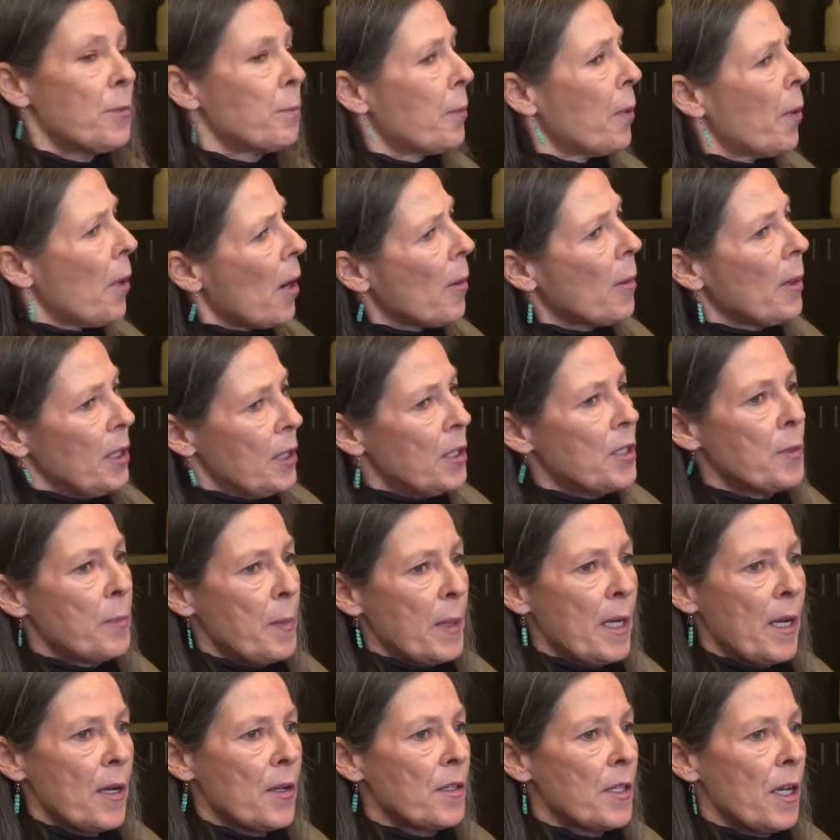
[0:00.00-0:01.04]
probably just
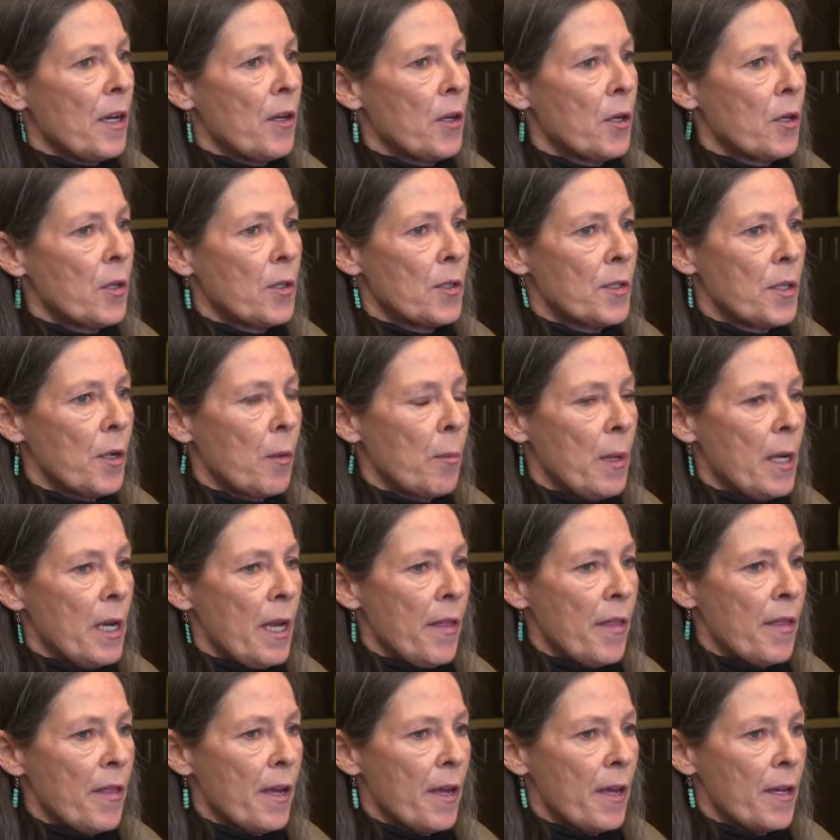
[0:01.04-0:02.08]
because I heard so many
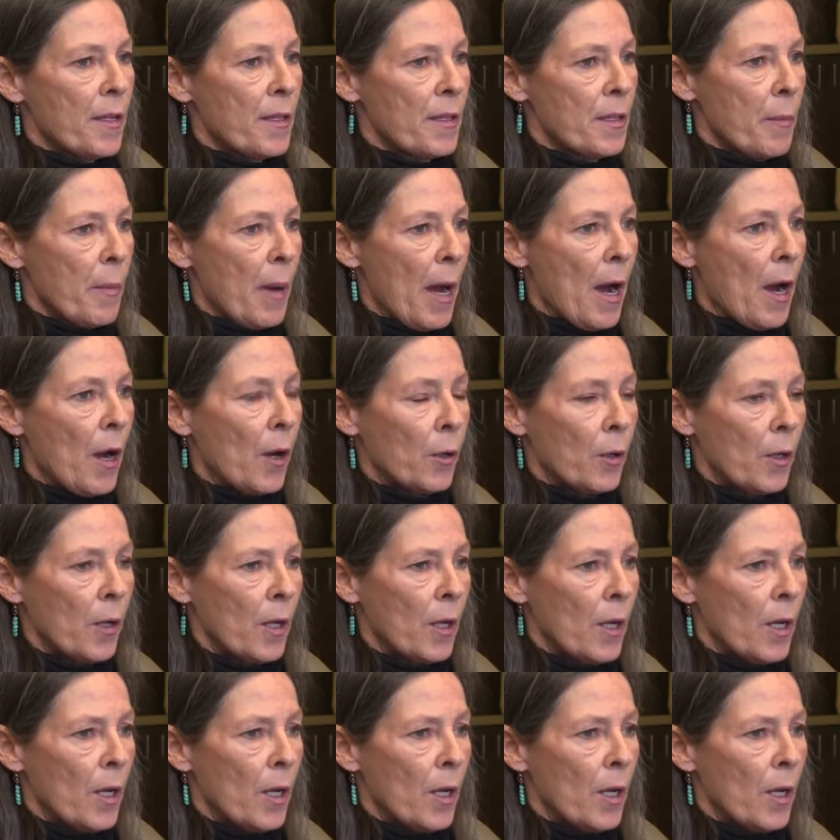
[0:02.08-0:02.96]
things about,